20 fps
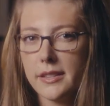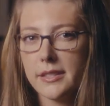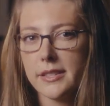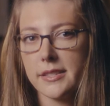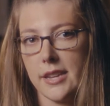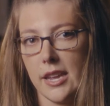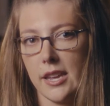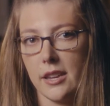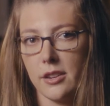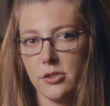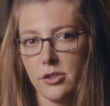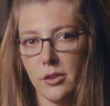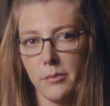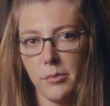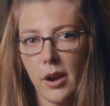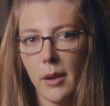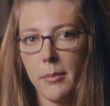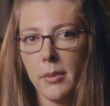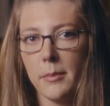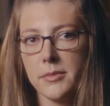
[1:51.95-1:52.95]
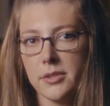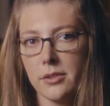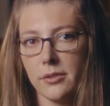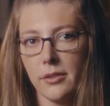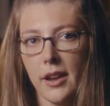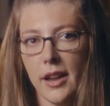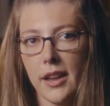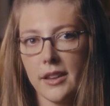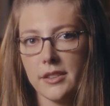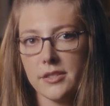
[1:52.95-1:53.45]
at stake should problems
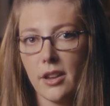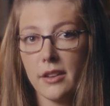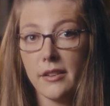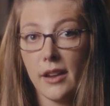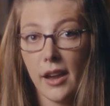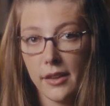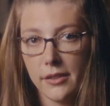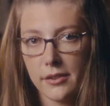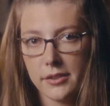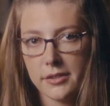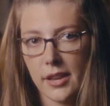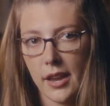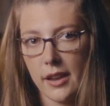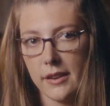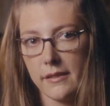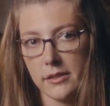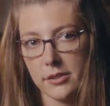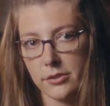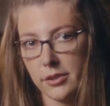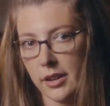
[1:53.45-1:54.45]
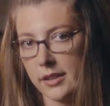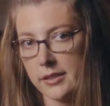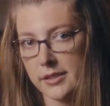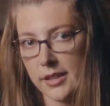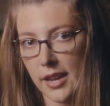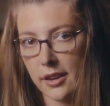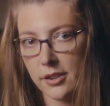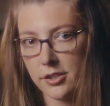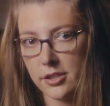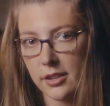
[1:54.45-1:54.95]
arise on either side of the
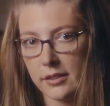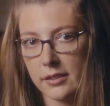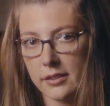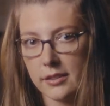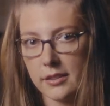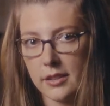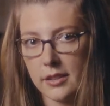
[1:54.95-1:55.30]
transaction.